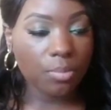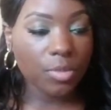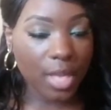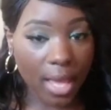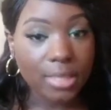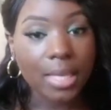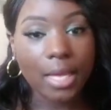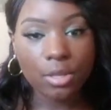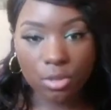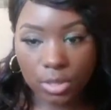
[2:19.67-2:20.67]
yes, I
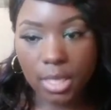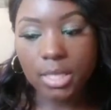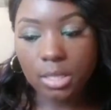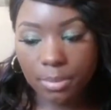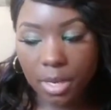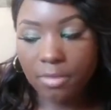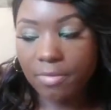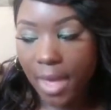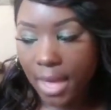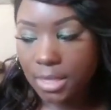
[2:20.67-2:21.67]
use intermittent
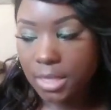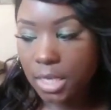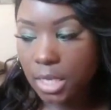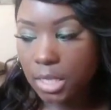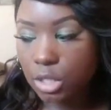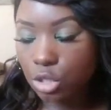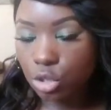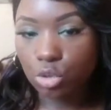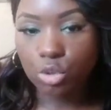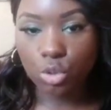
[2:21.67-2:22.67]
fasting to
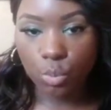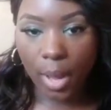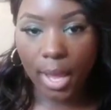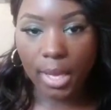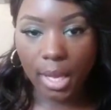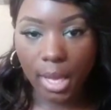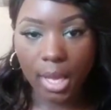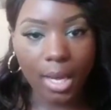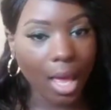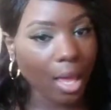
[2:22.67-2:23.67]
lose the weight,
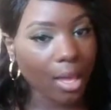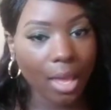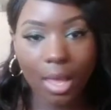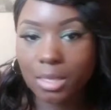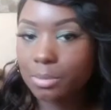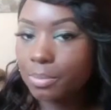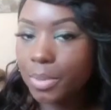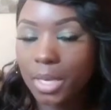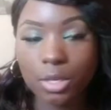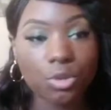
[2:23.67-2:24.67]
and I have
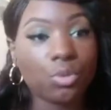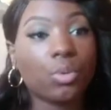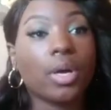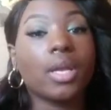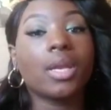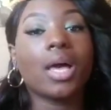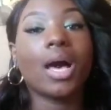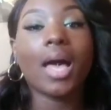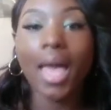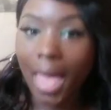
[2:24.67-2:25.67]
been doing
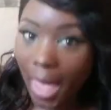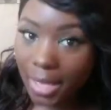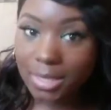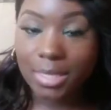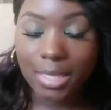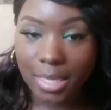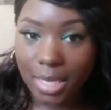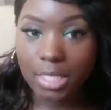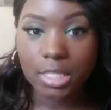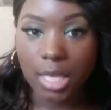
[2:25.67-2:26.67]
an
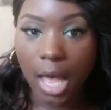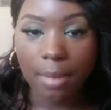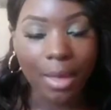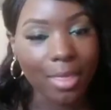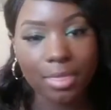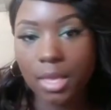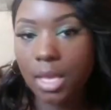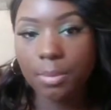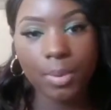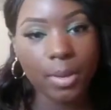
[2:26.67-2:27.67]
excellent job. I
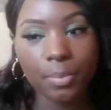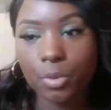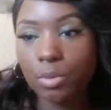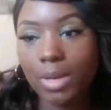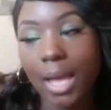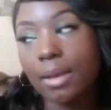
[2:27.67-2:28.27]
think people